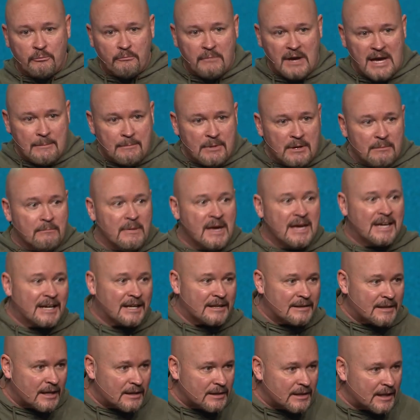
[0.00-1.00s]
maybe
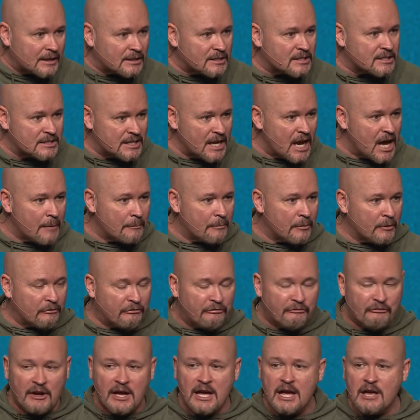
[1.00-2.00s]
making that next step of
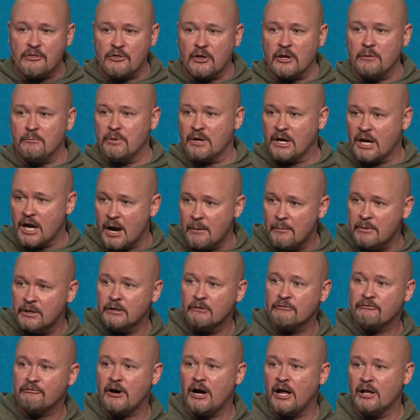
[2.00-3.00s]
faith and becoming
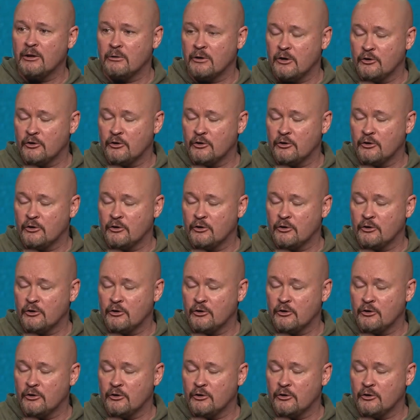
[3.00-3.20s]
a follower.